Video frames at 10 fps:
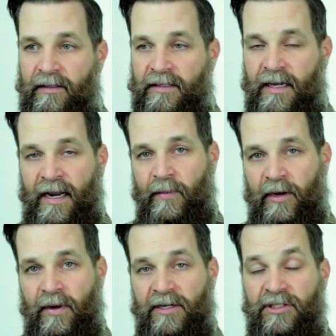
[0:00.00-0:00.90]
the
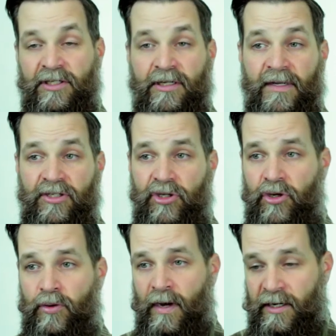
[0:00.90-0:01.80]
dynamic range is going to be
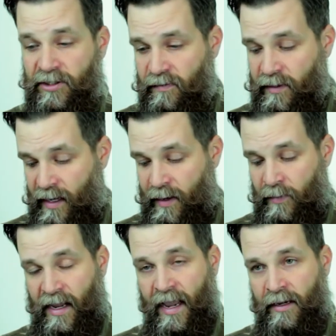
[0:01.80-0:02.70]
too much for the
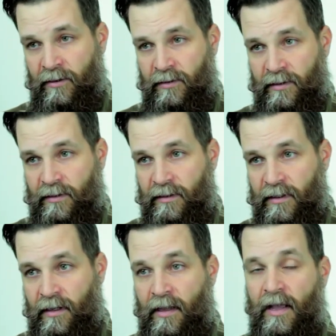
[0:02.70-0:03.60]
camera to handle,
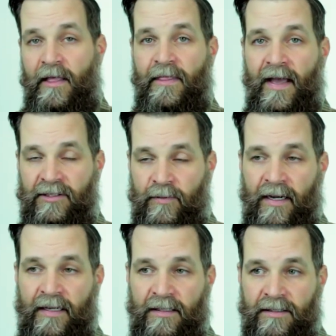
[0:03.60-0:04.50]
that's when
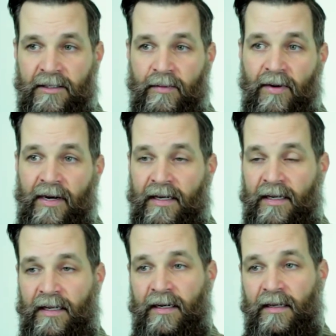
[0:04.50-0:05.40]
I consider bringing
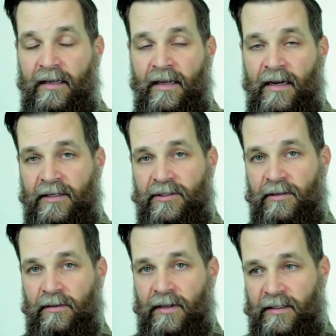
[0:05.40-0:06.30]
in an
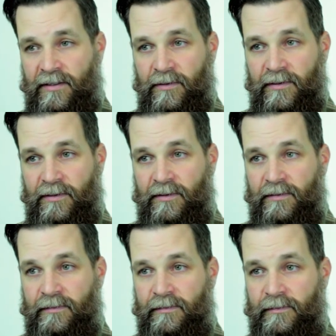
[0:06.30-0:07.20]
external light source,
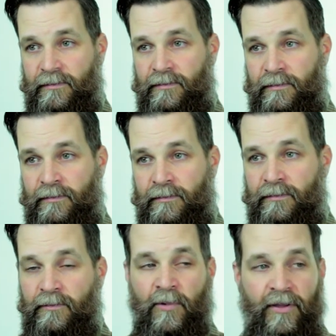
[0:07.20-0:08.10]

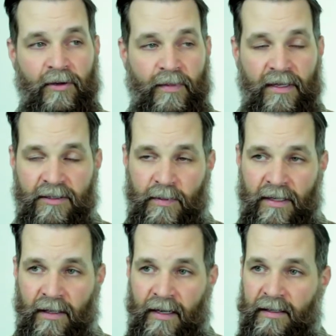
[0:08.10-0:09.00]
whether it be a
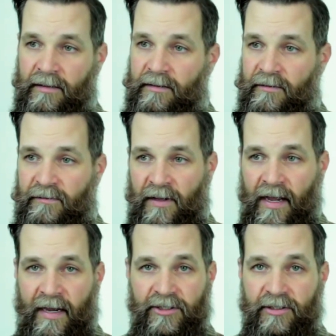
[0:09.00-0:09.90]
speed light, a
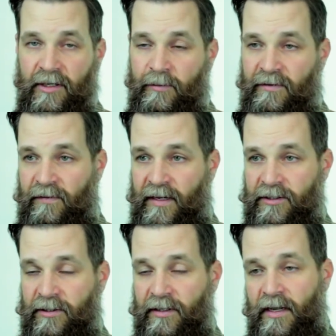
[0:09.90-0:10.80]
flash, a
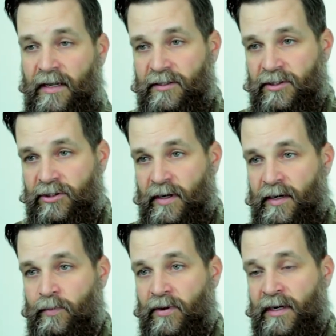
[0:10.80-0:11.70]
reflector, to try
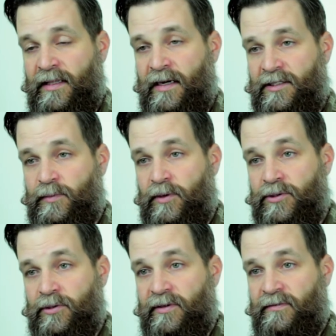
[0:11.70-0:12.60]
to bring that
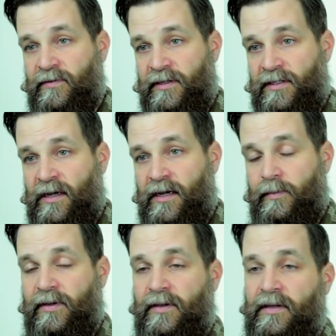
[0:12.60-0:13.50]
exposure in the front
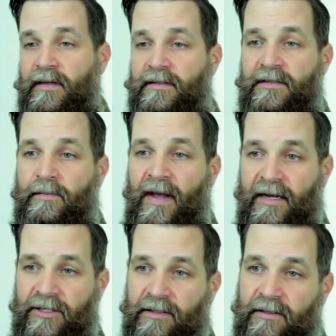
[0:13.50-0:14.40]
up to match.